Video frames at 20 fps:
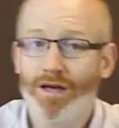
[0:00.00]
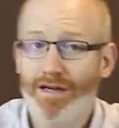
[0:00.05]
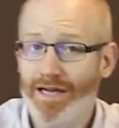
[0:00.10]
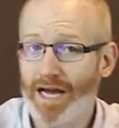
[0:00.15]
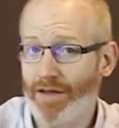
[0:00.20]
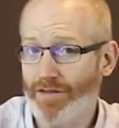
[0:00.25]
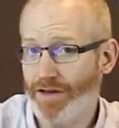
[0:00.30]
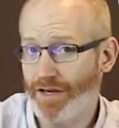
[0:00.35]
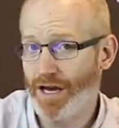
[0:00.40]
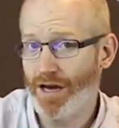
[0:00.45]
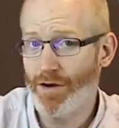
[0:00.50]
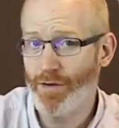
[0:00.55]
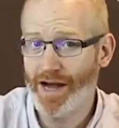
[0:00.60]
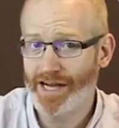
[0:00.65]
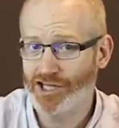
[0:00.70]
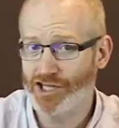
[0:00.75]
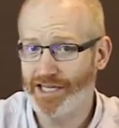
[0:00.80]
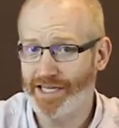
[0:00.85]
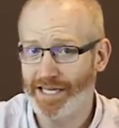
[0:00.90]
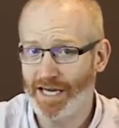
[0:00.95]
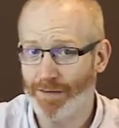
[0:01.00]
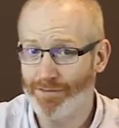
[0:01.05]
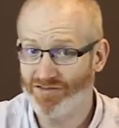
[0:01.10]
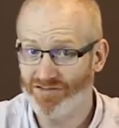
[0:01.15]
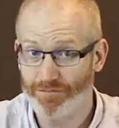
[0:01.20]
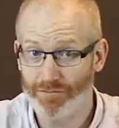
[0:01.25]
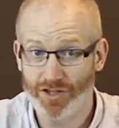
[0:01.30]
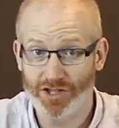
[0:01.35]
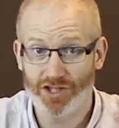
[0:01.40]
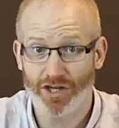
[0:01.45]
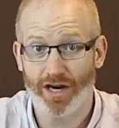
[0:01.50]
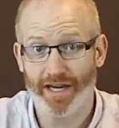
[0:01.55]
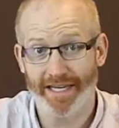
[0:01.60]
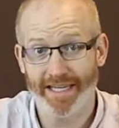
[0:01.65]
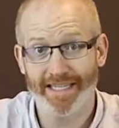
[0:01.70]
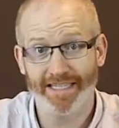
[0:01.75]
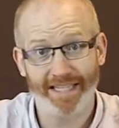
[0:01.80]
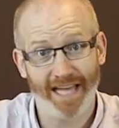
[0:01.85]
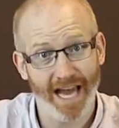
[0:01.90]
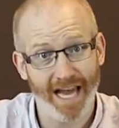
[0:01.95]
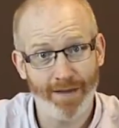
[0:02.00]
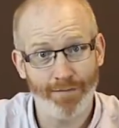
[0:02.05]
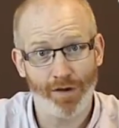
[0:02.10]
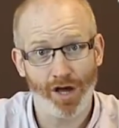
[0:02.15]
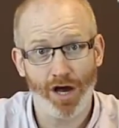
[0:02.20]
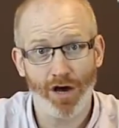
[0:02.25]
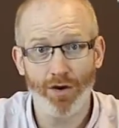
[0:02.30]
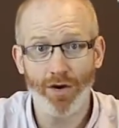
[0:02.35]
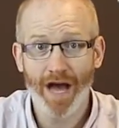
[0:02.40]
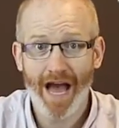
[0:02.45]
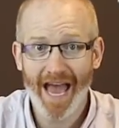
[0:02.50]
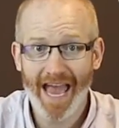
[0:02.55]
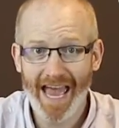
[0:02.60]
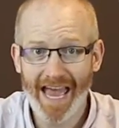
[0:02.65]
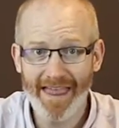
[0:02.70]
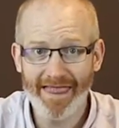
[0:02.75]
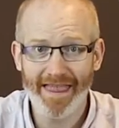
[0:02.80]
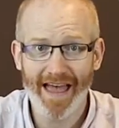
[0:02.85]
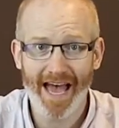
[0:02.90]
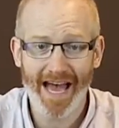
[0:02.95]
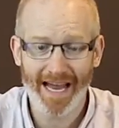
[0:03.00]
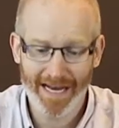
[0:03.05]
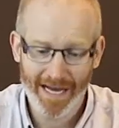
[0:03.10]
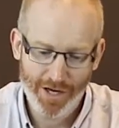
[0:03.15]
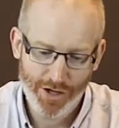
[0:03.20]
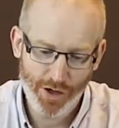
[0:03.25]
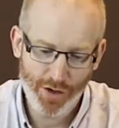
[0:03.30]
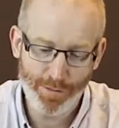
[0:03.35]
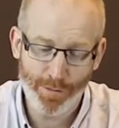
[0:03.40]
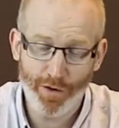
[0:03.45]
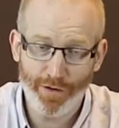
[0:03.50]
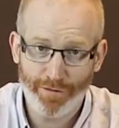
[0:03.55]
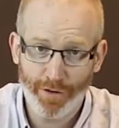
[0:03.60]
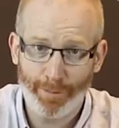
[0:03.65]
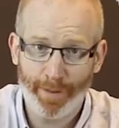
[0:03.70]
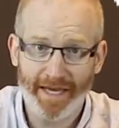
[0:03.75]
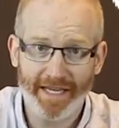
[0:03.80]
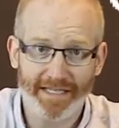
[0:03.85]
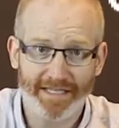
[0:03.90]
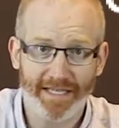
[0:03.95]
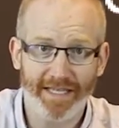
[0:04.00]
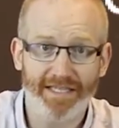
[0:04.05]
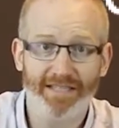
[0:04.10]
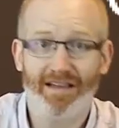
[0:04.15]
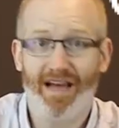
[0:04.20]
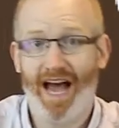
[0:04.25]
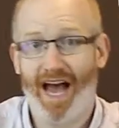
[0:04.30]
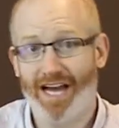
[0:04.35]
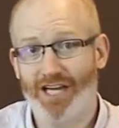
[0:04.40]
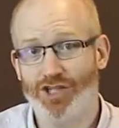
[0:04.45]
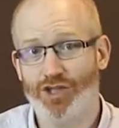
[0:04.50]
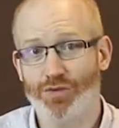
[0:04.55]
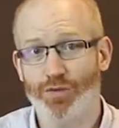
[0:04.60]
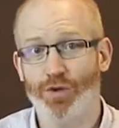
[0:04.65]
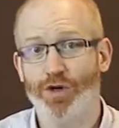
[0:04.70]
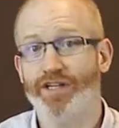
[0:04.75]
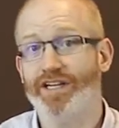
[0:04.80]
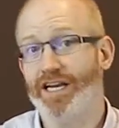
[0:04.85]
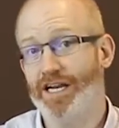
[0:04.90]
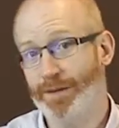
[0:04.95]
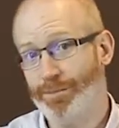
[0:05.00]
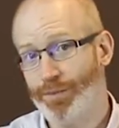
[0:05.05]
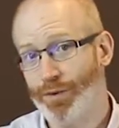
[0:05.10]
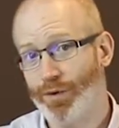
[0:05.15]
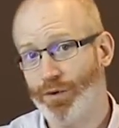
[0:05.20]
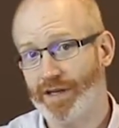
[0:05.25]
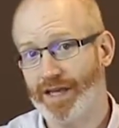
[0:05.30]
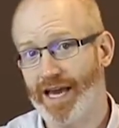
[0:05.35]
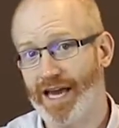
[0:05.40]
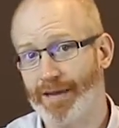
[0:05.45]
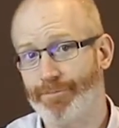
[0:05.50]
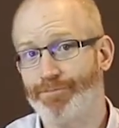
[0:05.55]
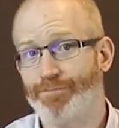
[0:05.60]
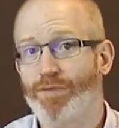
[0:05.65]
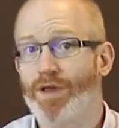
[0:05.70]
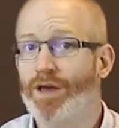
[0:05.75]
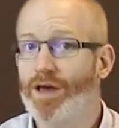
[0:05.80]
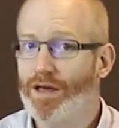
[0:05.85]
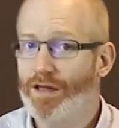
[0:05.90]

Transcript: Now the Go actually comes from the Chinese game Go, in that you move the pieces as you would in a board game.